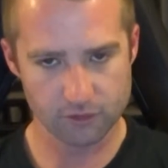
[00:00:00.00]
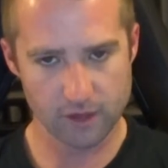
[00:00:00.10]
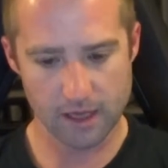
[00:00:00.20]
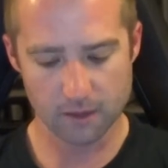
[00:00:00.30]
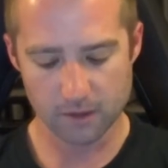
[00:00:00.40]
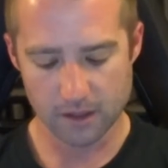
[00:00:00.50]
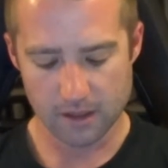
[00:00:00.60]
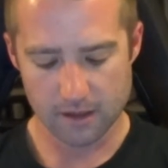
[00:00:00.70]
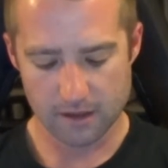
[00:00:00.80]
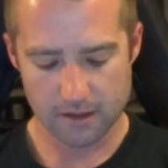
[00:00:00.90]
So
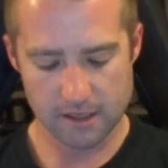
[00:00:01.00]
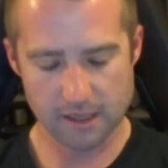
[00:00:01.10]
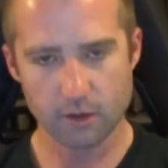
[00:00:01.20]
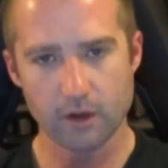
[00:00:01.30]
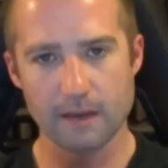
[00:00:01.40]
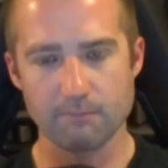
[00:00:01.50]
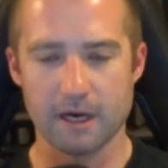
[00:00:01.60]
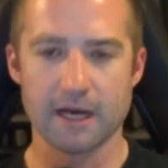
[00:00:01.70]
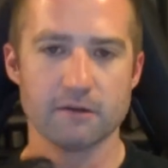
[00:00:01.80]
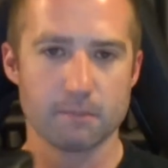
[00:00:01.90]
you can
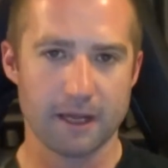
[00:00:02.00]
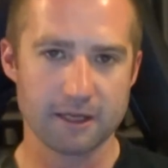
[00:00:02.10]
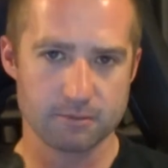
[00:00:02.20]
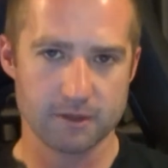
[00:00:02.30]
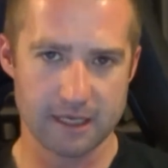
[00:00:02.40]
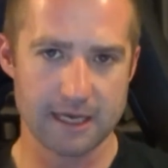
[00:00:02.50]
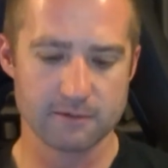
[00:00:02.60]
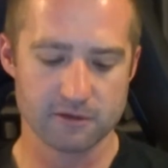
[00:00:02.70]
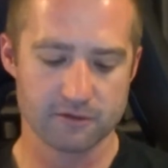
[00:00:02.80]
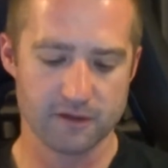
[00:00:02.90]
buy replacement
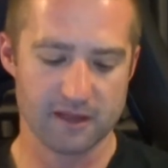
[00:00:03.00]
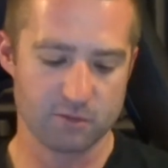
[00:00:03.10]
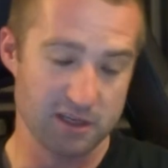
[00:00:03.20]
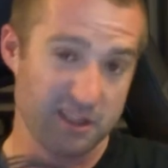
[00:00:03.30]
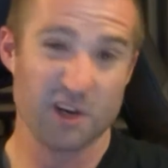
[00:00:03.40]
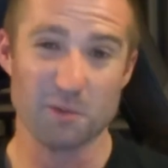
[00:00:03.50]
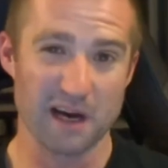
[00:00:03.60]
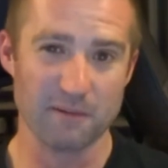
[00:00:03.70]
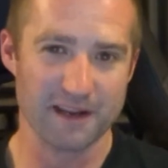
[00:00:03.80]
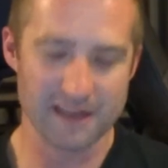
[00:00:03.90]
cables for this, which I knew
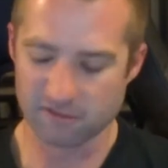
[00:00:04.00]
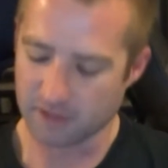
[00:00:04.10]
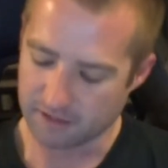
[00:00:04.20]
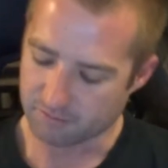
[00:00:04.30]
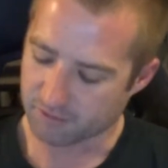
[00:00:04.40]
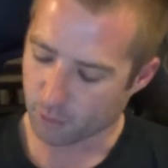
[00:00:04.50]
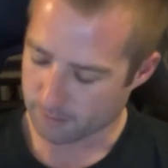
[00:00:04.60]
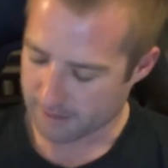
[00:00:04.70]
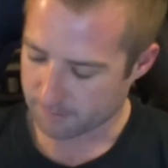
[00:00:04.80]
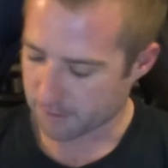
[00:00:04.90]
about, but I never really thought
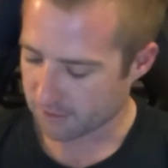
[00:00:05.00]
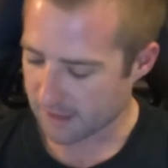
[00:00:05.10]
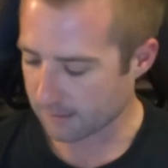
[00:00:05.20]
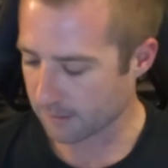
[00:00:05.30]
about it per se.